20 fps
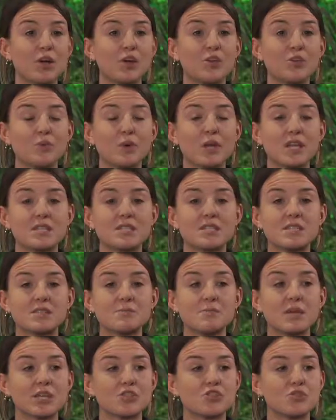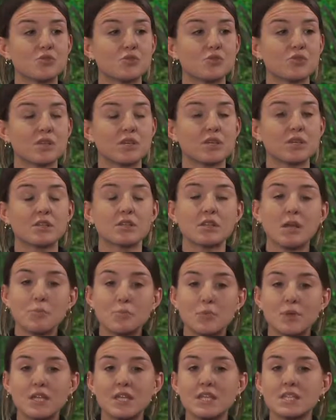pathways to make sure that
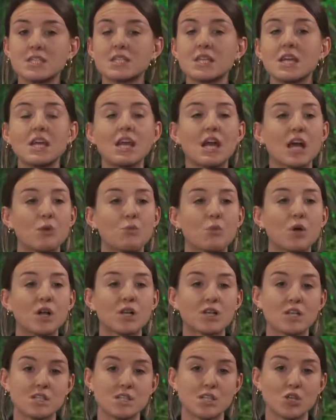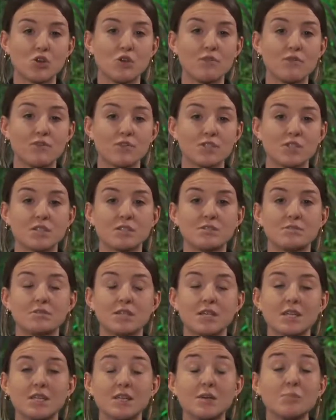companies and workers are confident
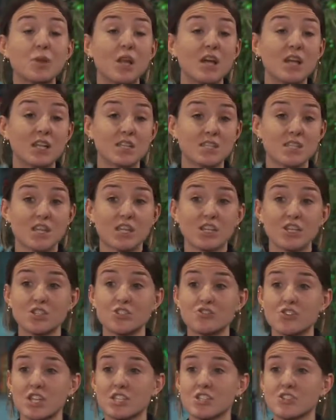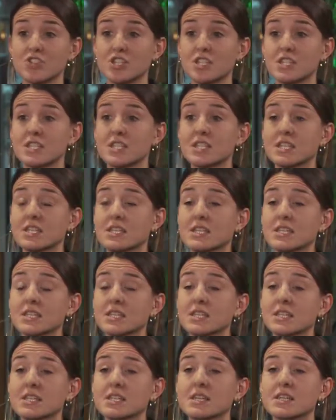in applying circular strategies.
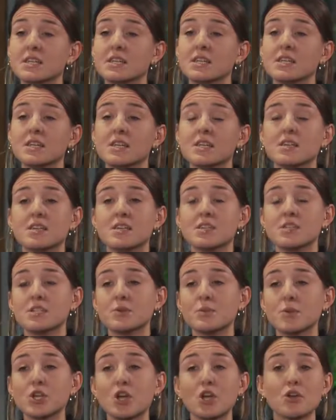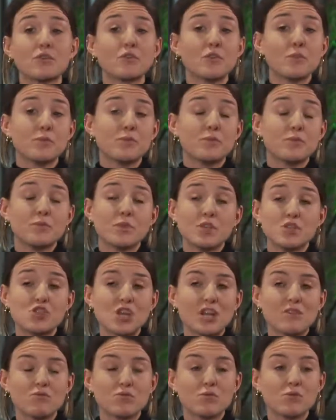So we go from the
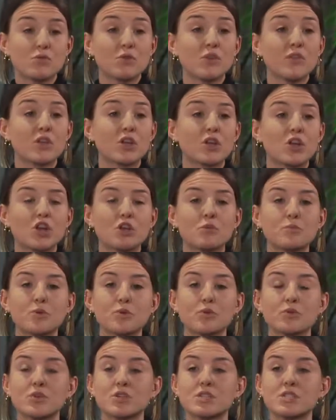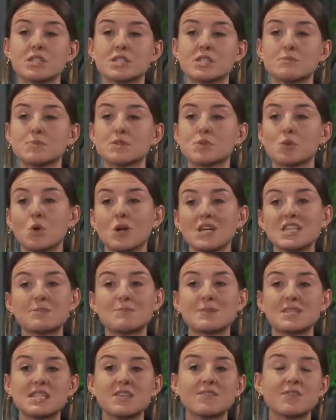general and the global to some quite
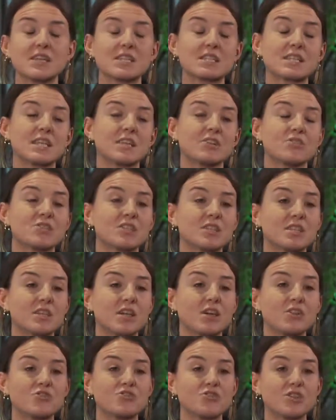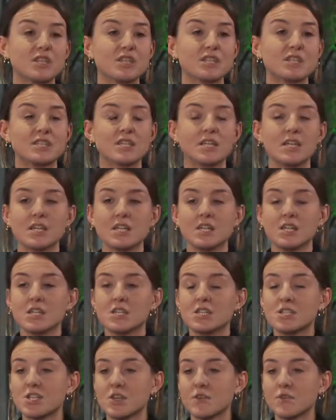specific skills in countries.
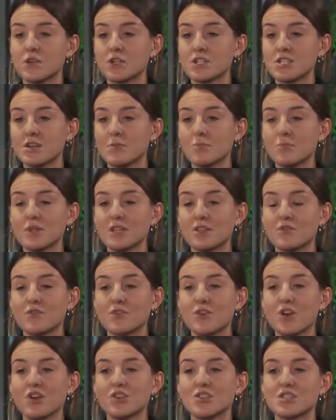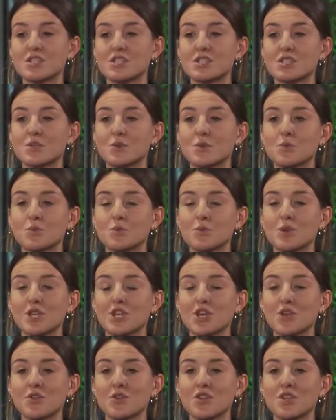So for example, in France, we
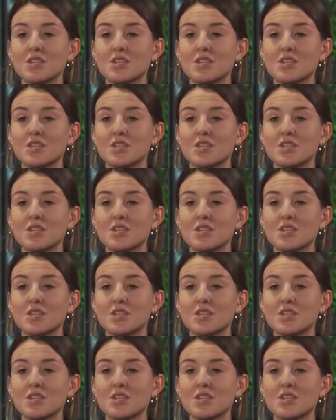know